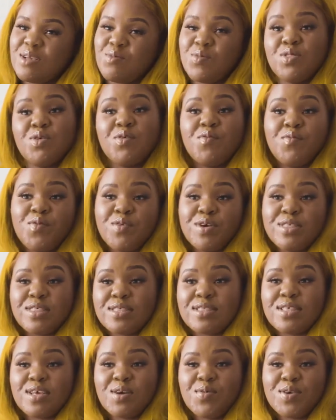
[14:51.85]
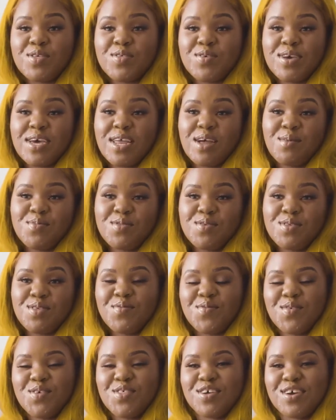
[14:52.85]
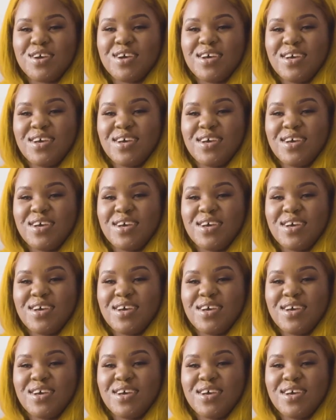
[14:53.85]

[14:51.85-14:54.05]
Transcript: and we look forward to seeing what you get up to in the future.